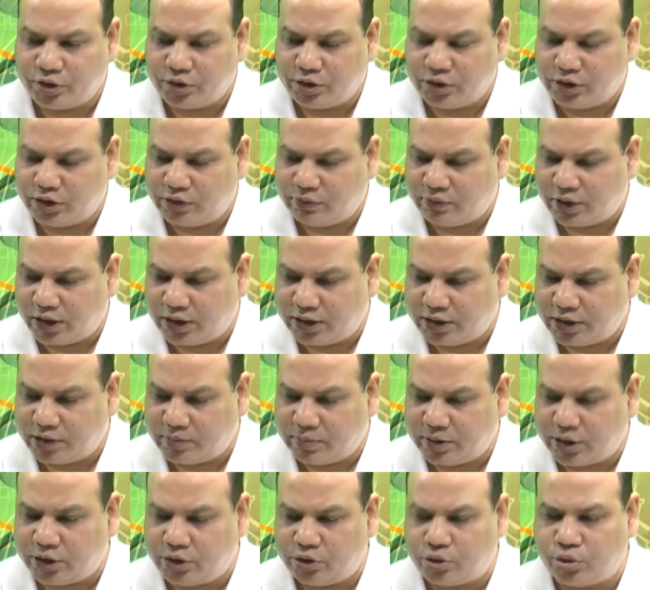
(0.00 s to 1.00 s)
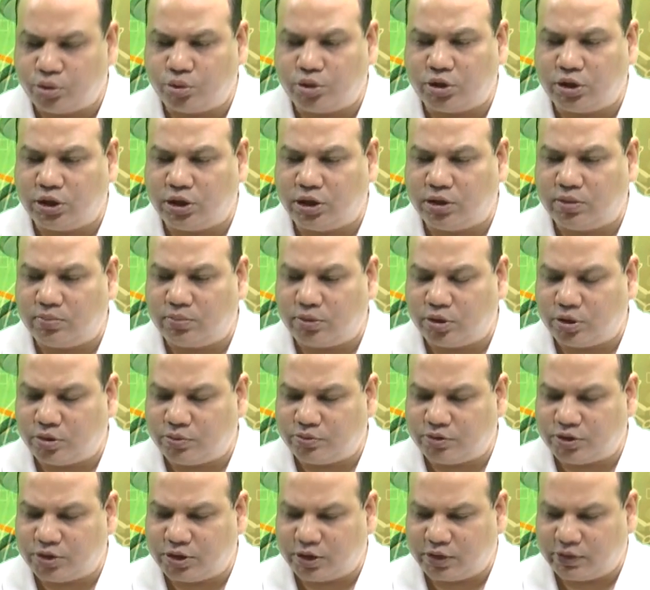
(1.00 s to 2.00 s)
Divided by total number of
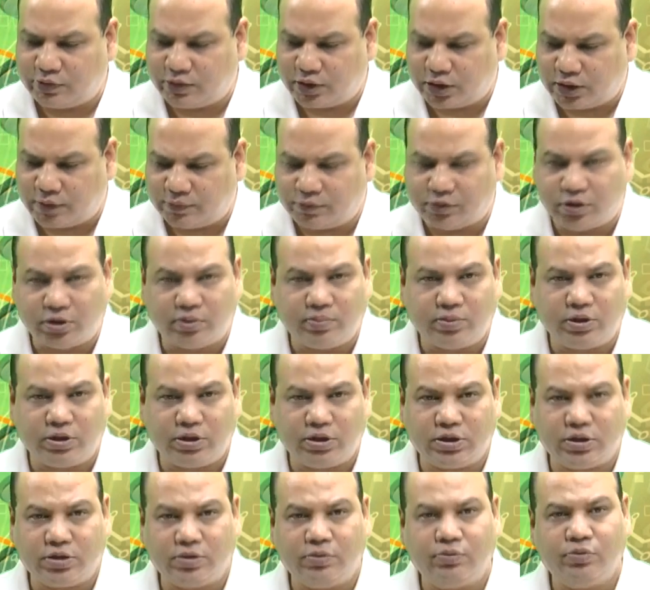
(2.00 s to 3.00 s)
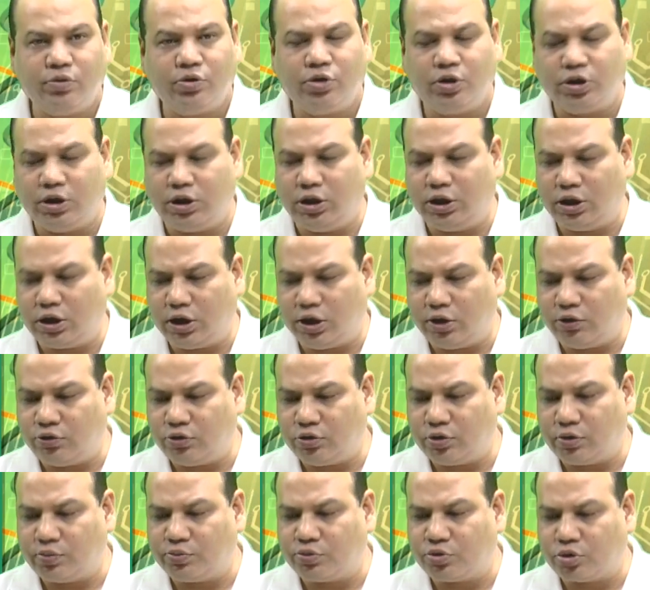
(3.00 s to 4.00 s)
shares after merger. In case
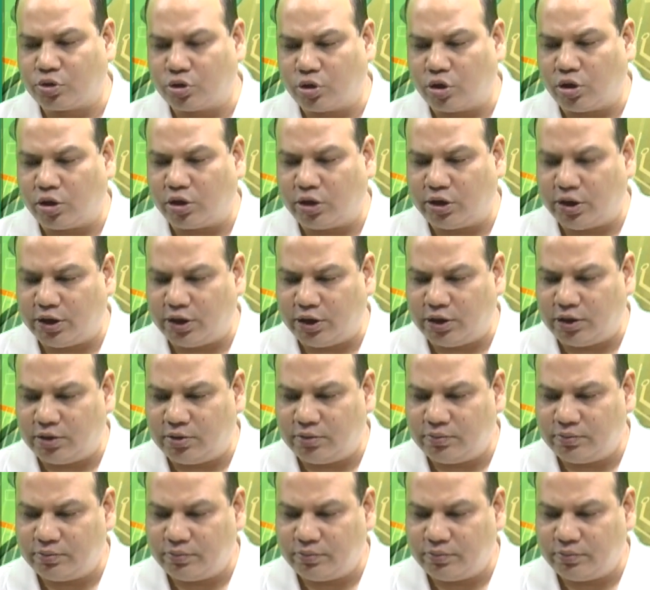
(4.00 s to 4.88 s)
of stock deal,